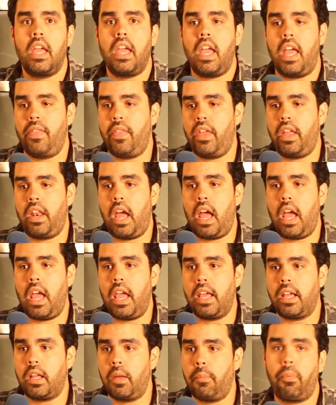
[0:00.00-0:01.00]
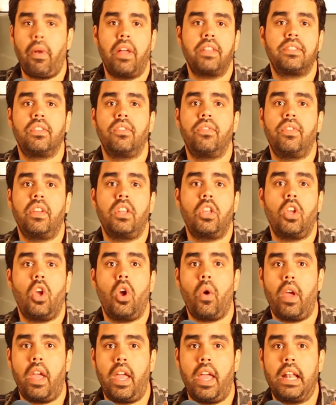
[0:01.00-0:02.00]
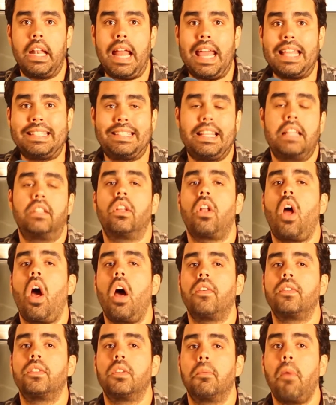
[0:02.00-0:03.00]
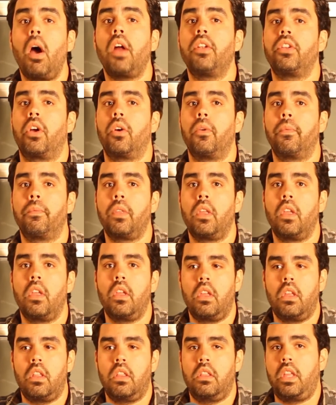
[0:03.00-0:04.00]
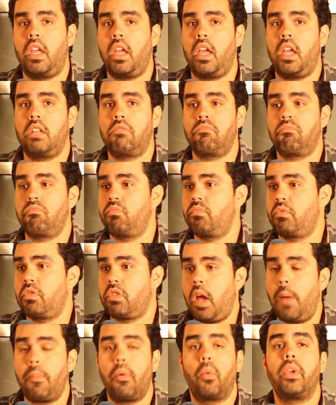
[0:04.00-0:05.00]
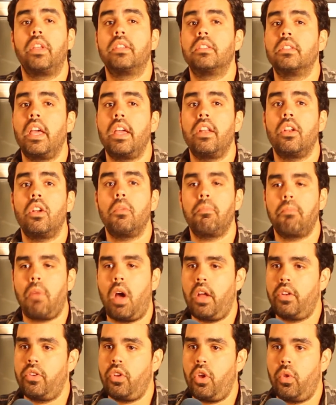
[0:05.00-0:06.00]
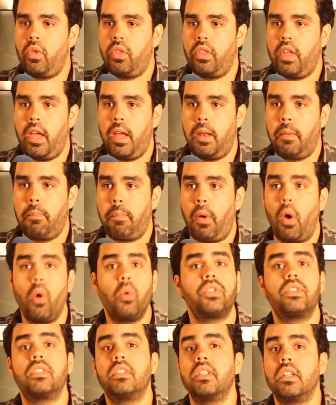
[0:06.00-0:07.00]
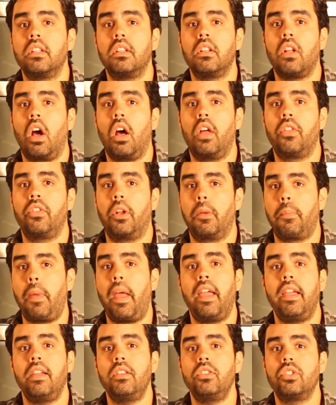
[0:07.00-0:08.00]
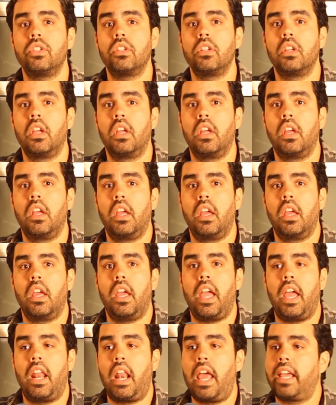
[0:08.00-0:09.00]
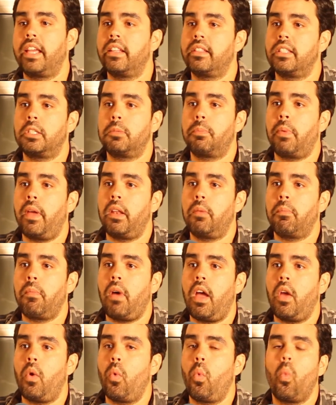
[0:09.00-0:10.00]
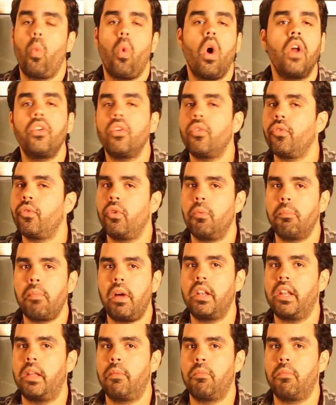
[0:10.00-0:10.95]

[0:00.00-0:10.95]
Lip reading: and then I compress the video and I send it off to Mondo. Then a couple weeks later, Mondo then posts it on their page, and I get to spend my wonderful Monday